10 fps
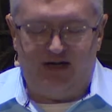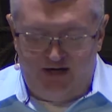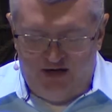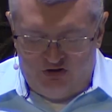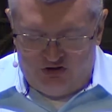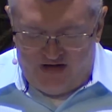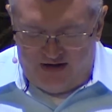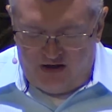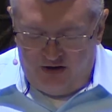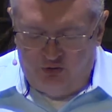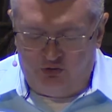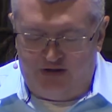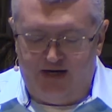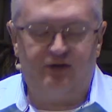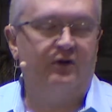they sat huddled
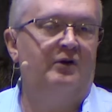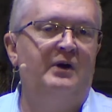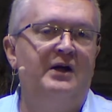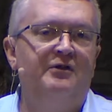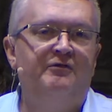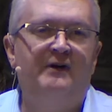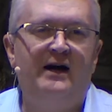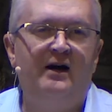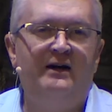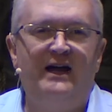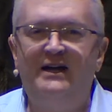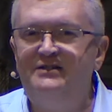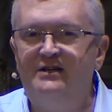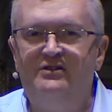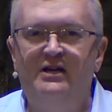together around the fire,
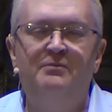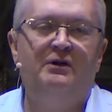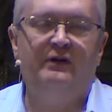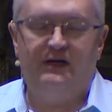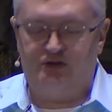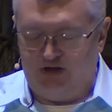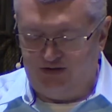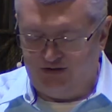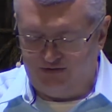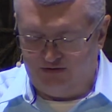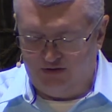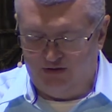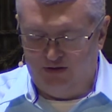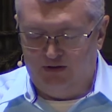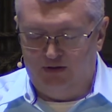gazing timidly at Jesus,
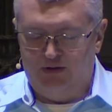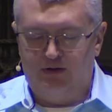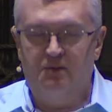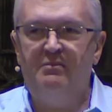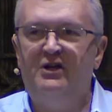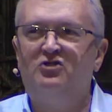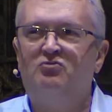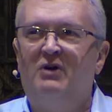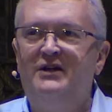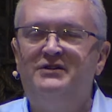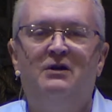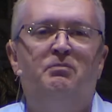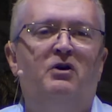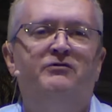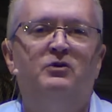the mist rising
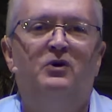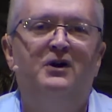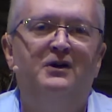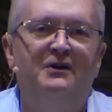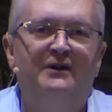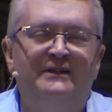up off the water.